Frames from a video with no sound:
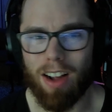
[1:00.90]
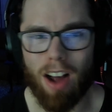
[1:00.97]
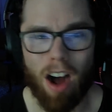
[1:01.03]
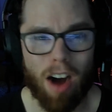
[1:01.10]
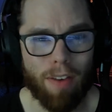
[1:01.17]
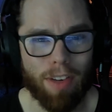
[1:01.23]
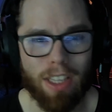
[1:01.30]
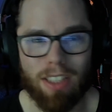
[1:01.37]

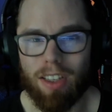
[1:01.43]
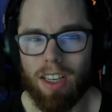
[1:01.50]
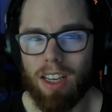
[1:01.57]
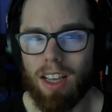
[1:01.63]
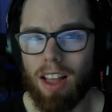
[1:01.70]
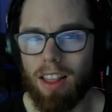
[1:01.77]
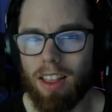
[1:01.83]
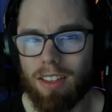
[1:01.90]
obviously
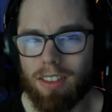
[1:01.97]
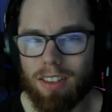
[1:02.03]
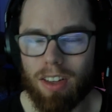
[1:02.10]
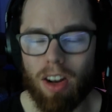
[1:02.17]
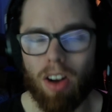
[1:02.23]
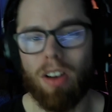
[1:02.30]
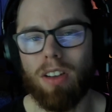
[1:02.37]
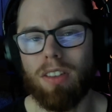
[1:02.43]
this
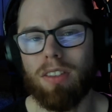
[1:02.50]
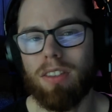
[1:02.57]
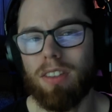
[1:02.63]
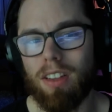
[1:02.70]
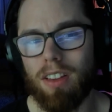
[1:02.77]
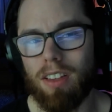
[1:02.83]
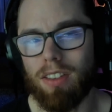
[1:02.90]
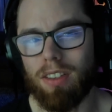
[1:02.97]

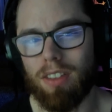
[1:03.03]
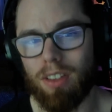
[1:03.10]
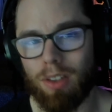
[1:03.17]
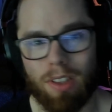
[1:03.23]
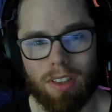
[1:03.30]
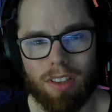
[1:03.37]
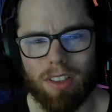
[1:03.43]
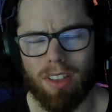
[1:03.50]
caused the
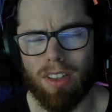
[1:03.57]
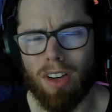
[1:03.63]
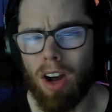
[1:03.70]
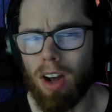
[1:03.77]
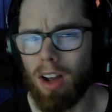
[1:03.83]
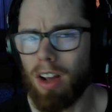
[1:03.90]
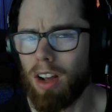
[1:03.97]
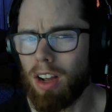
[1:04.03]
students to
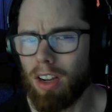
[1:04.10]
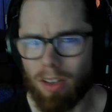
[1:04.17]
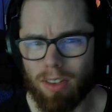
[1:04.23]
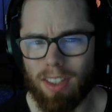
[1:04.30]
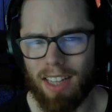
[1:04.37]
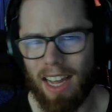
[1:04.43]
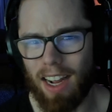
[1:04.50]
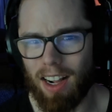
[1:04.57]
not go
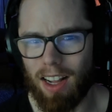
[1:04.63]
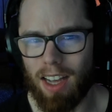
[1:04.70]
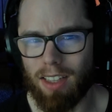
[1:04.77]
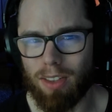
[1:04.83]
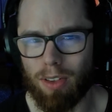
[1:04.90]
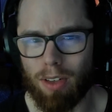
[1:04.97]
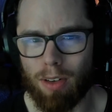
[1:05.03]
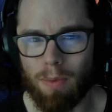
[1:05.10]
to that
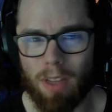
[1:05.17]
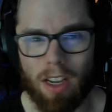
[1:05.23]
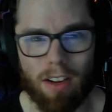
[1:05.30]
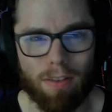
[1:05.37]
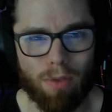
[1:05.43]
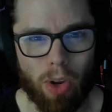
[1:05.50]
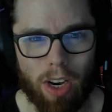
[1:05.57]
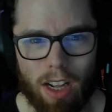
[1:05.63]
classroom. They
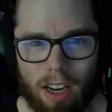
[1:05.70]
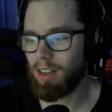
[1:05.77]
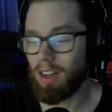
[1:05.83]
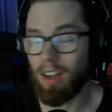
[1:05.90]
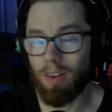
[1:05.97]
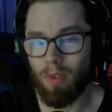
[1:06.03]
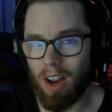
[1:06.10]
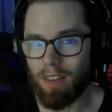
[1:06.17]
avoided it,
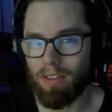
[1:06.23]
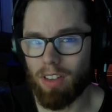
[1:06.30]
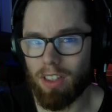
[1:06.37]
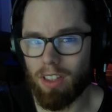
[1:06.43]
and rightfully